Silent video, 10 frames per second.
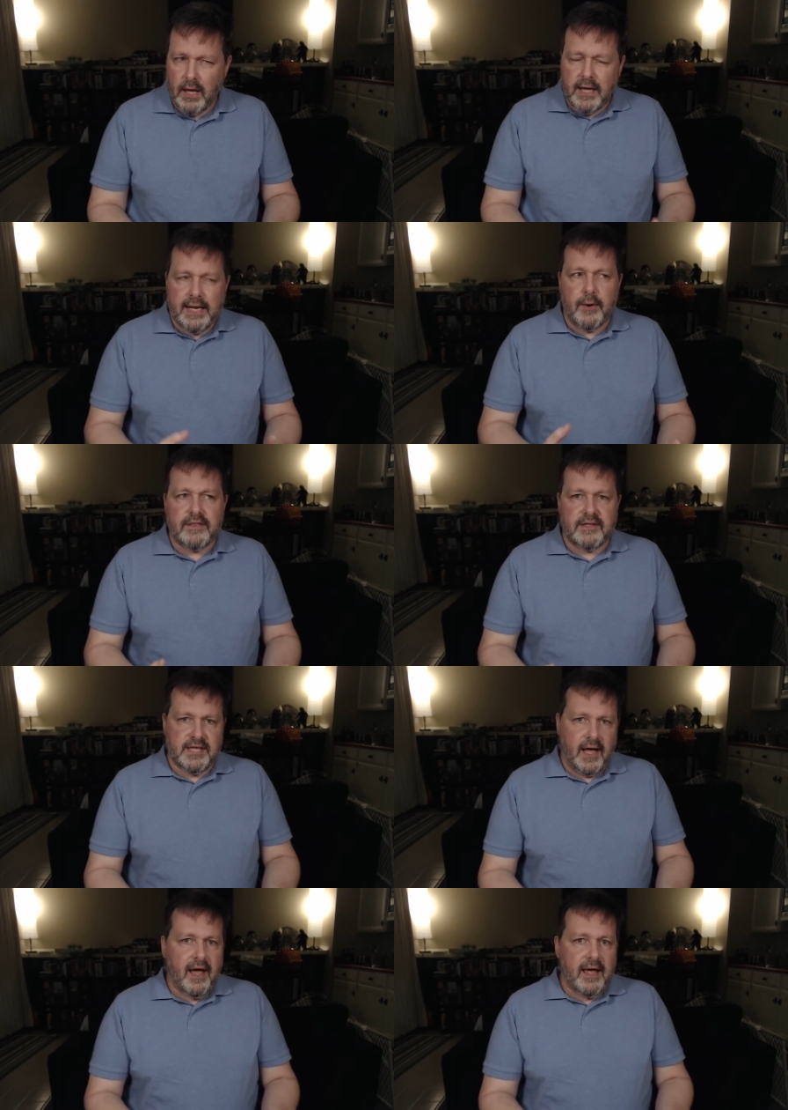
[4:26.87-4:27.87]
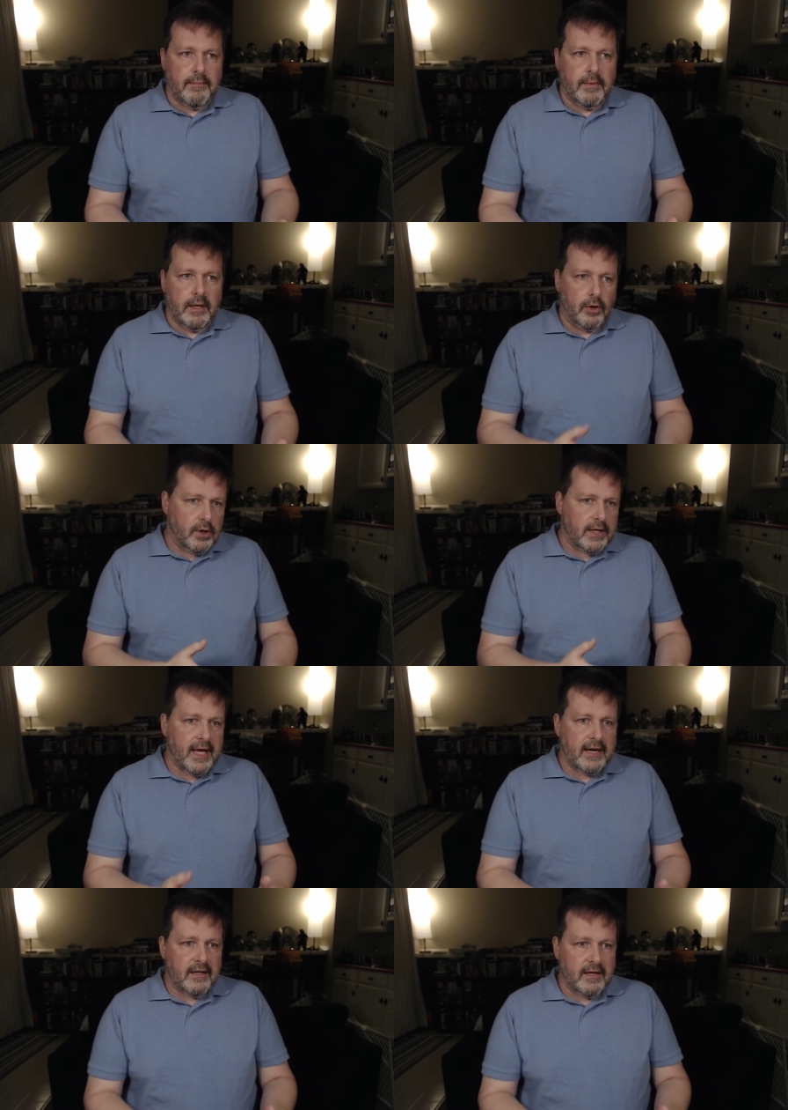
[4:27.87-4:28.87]
Now, at the time, early
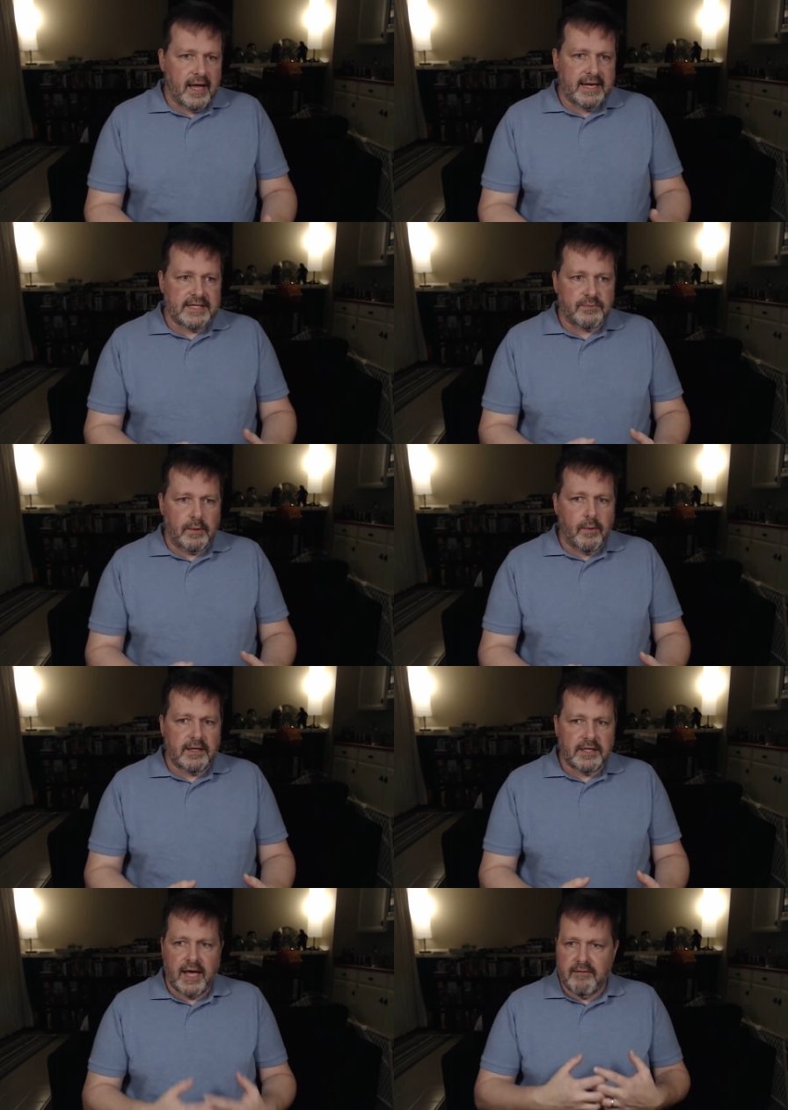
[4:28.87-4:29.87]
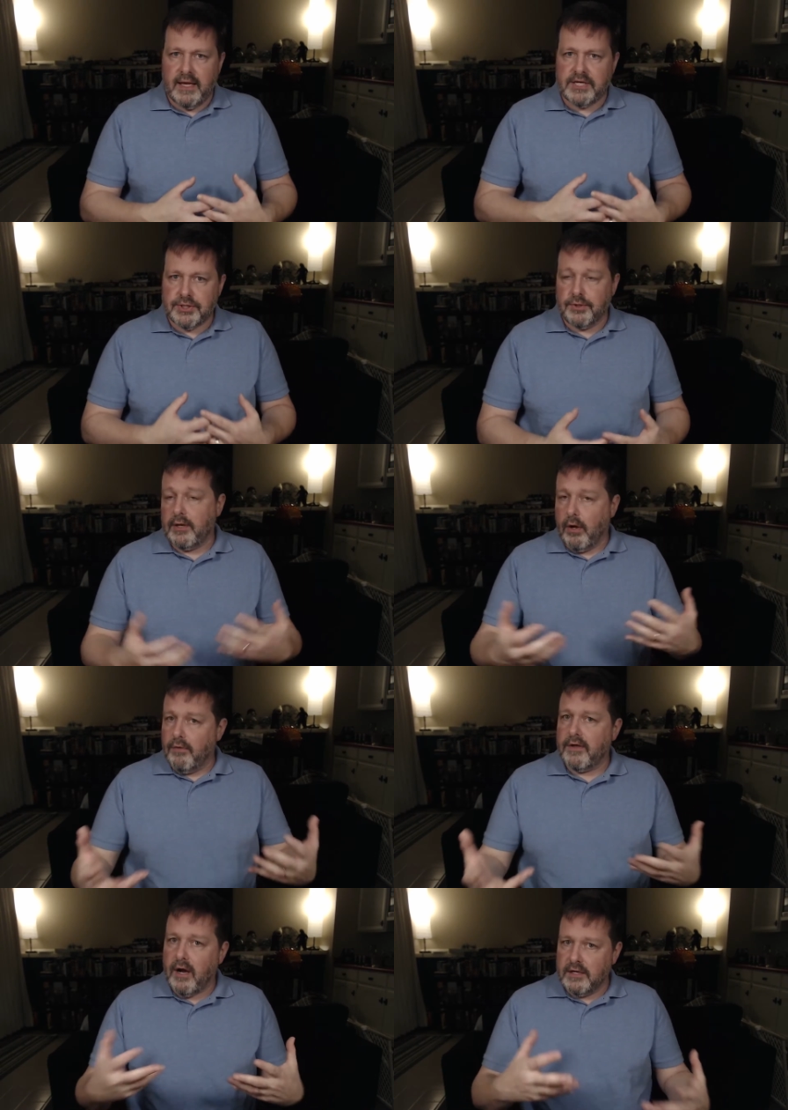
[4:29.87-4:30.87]
on in the 90s, we wanted to kind of make sure that all
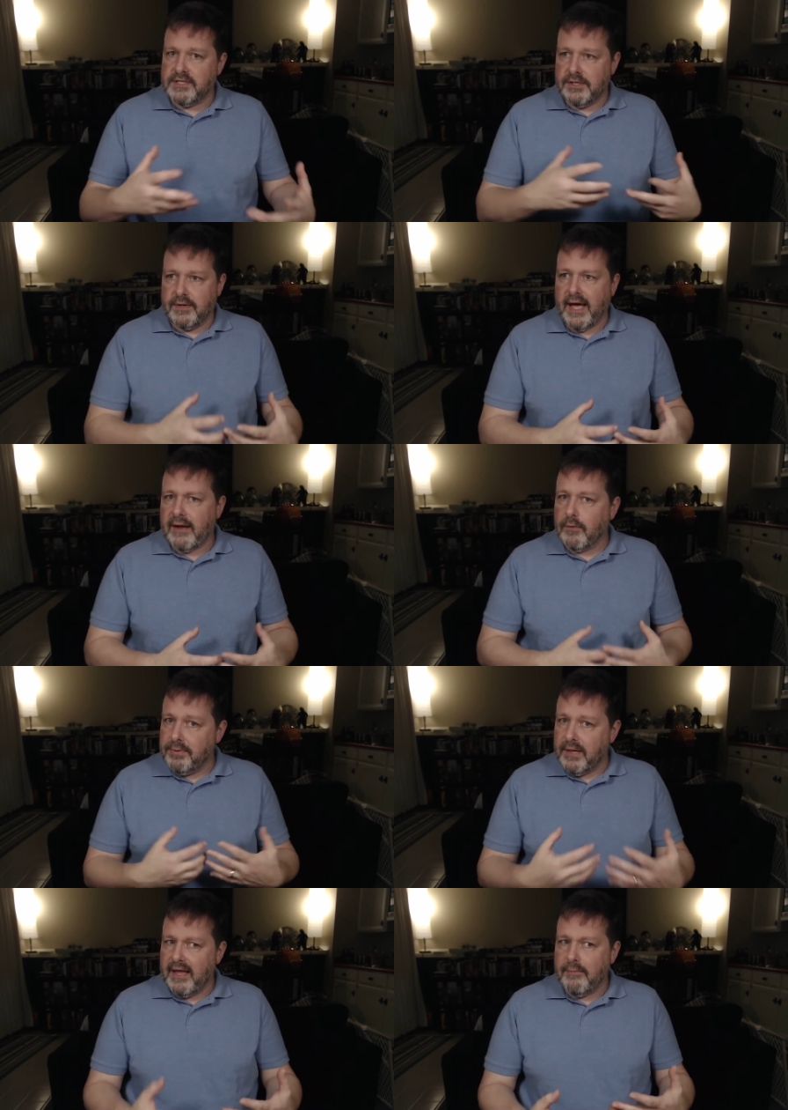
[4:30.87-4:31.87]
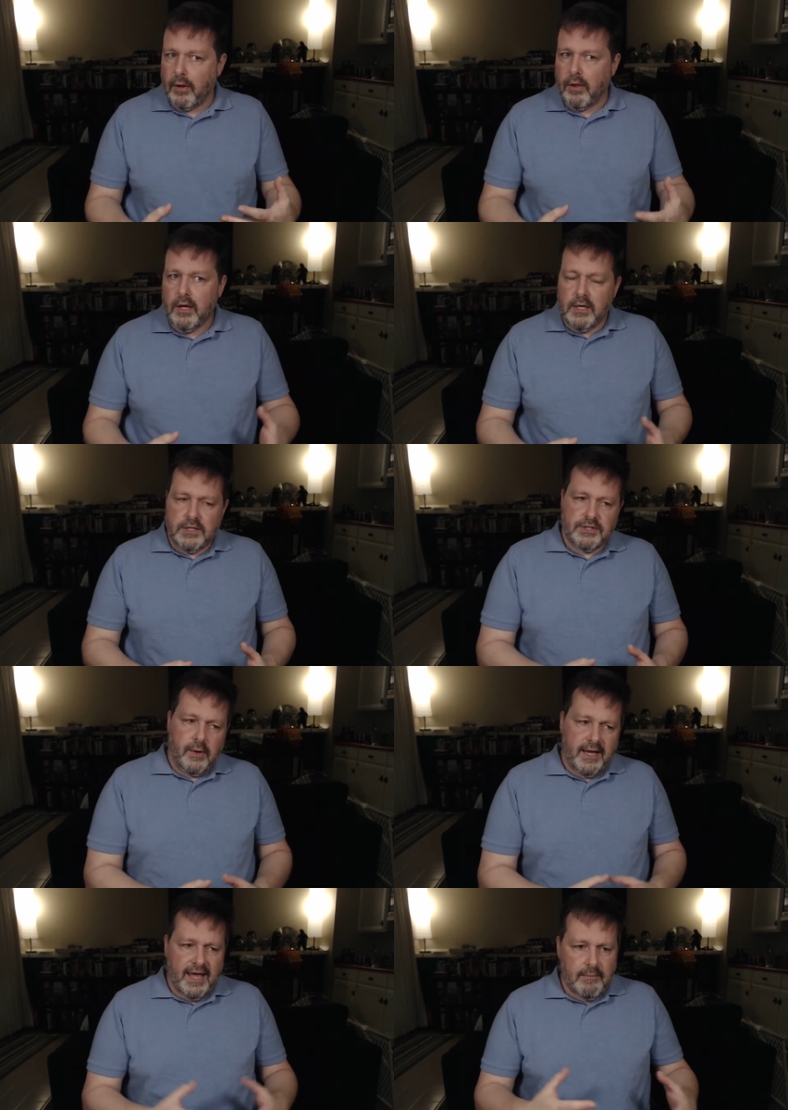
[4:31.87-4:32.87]
the cards that you got were playable, so
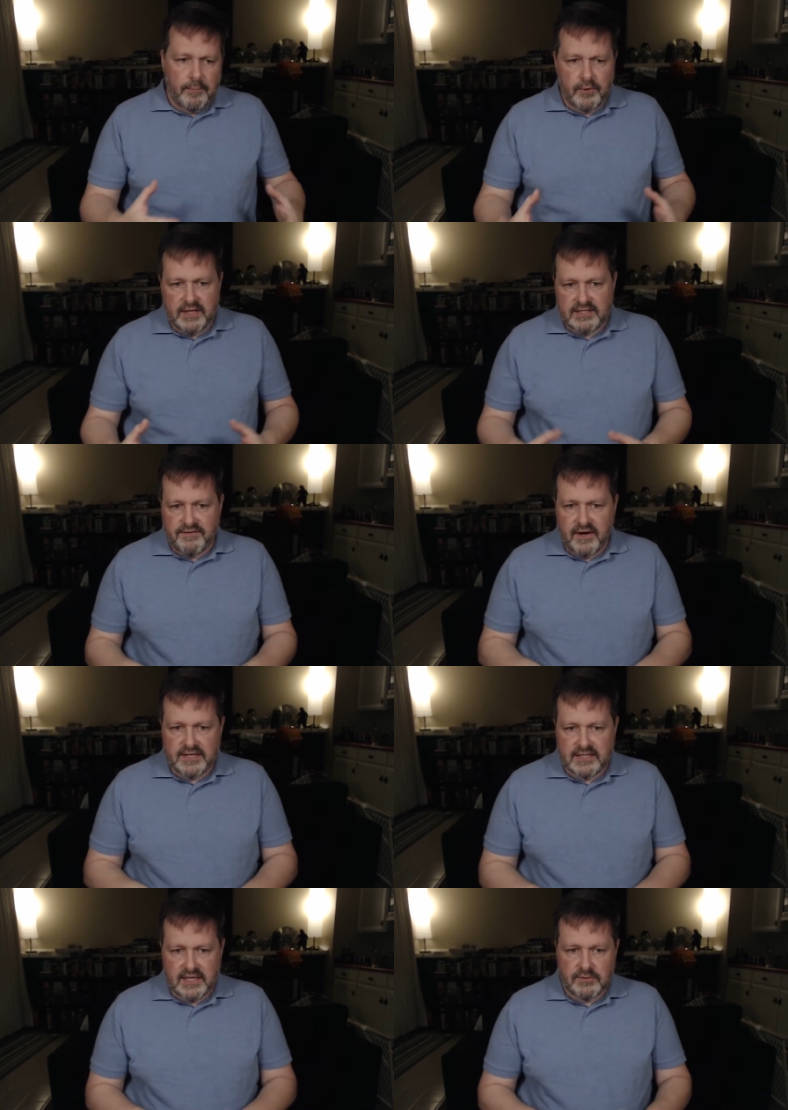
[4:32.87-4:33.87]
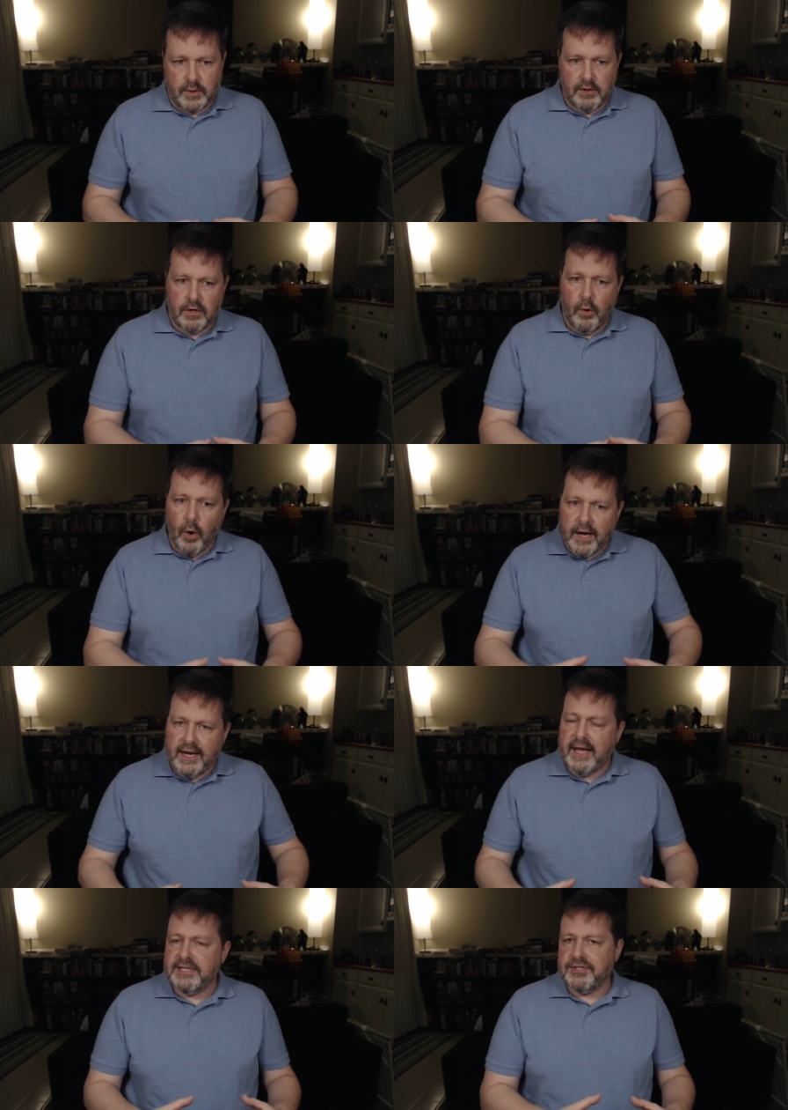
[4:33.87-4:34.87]
I came up with these various things where you
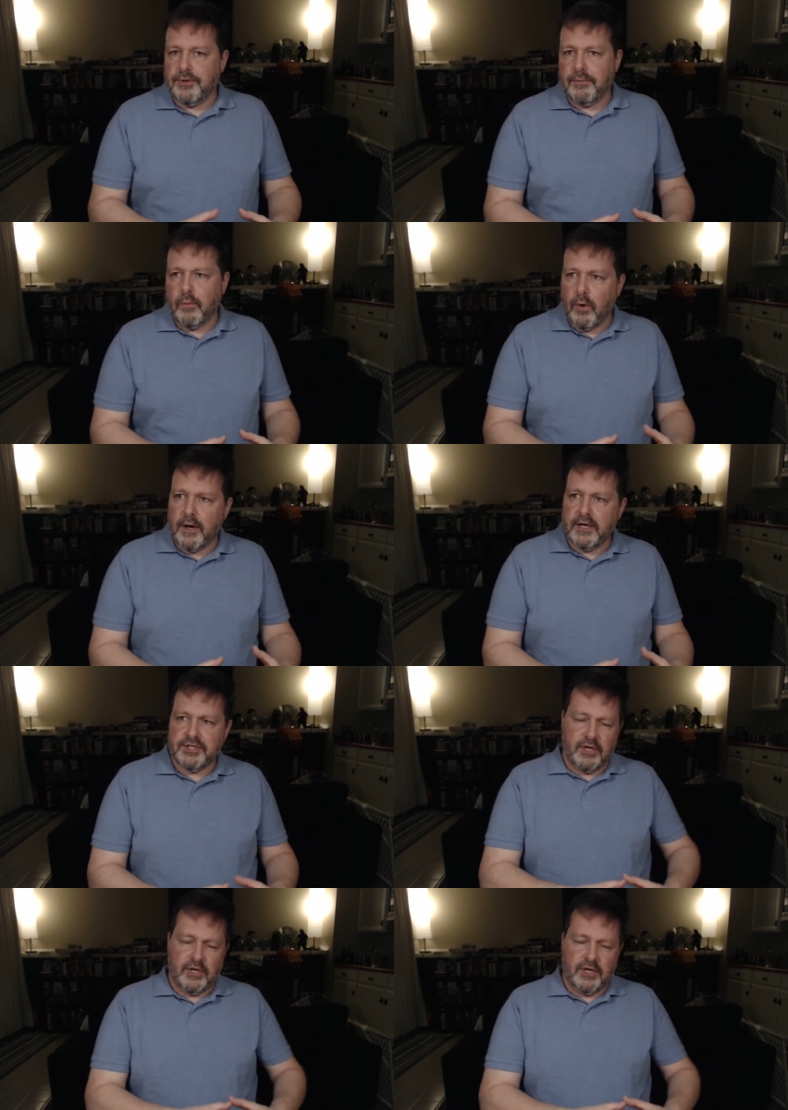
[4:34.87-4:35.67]
organized your warriors.